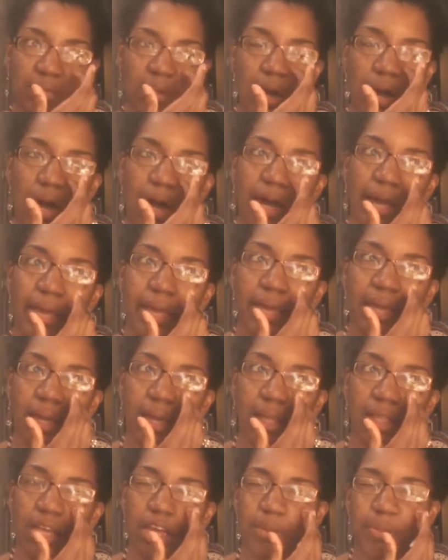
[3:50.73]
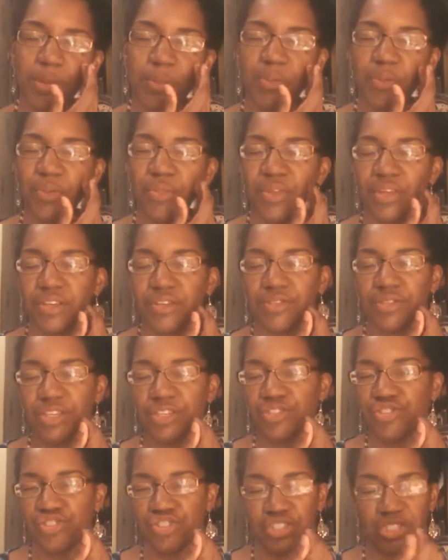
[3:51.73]
I, a lot of people think
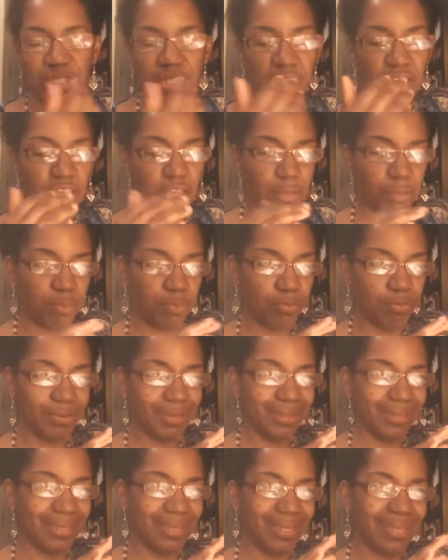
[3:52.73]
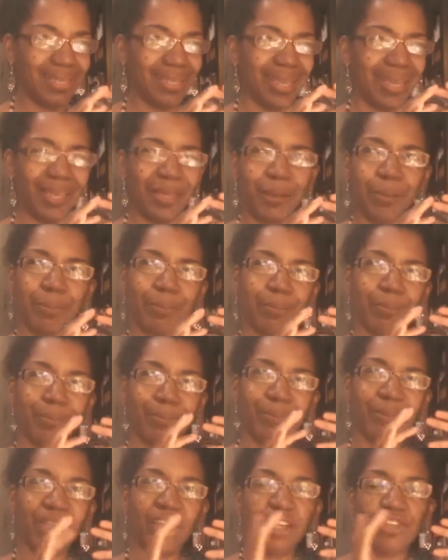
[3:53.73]
that she completely like
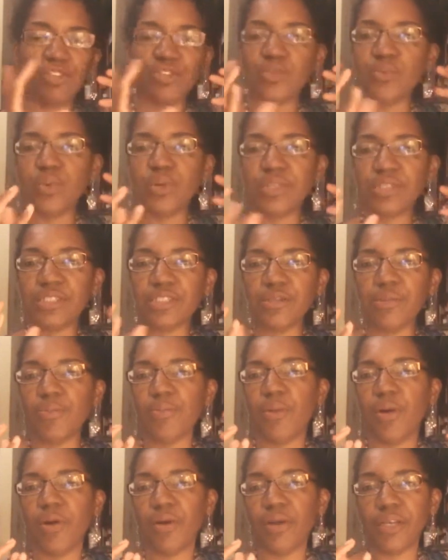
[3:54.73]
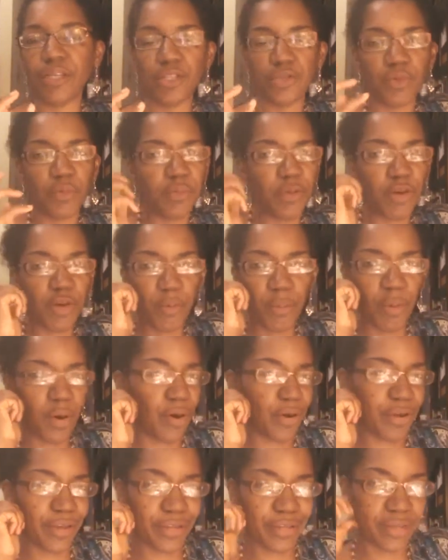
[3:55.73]
just wants to market to a bigger
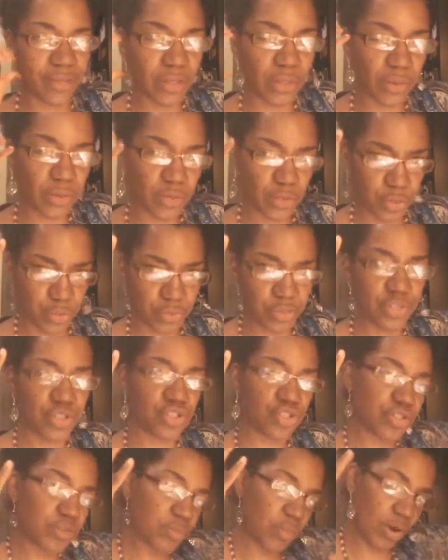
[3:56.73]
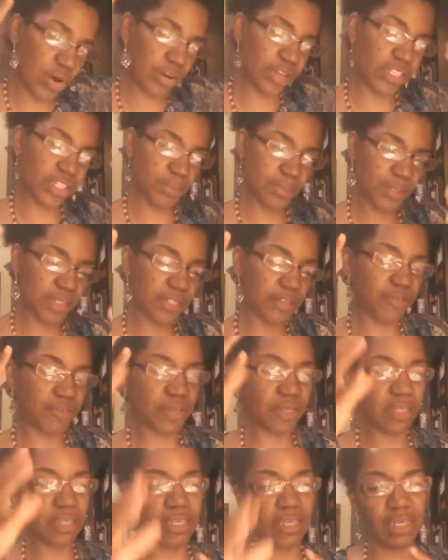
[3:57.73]
market, you know, the Christian market
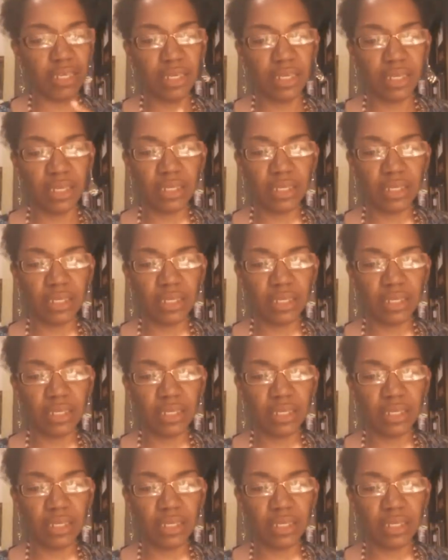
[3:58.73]
specifically.